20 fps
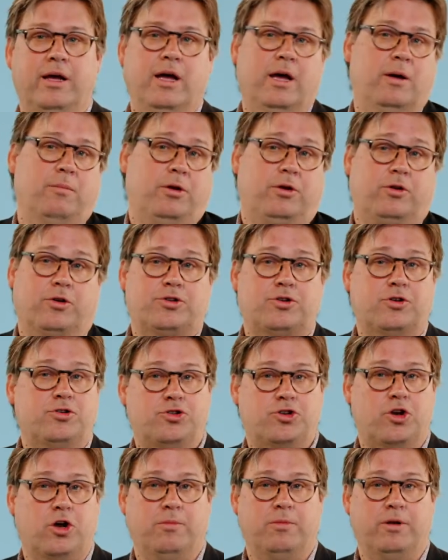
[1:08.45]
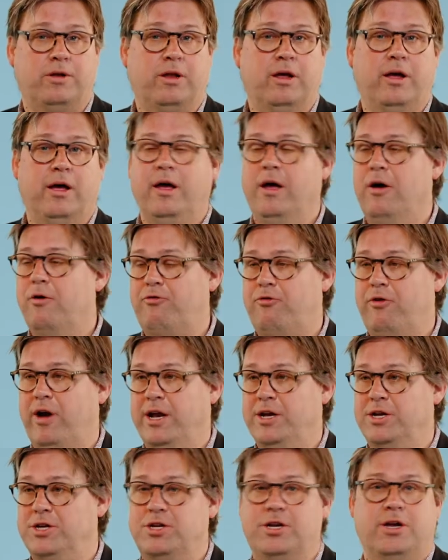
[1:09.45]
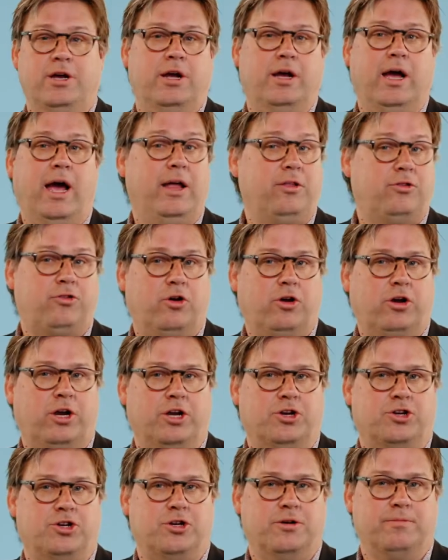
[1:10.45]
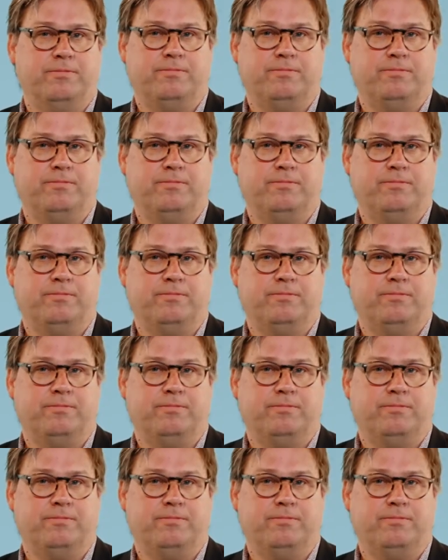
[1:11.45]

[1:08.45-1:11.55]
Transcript: but also German, French, and Turkish.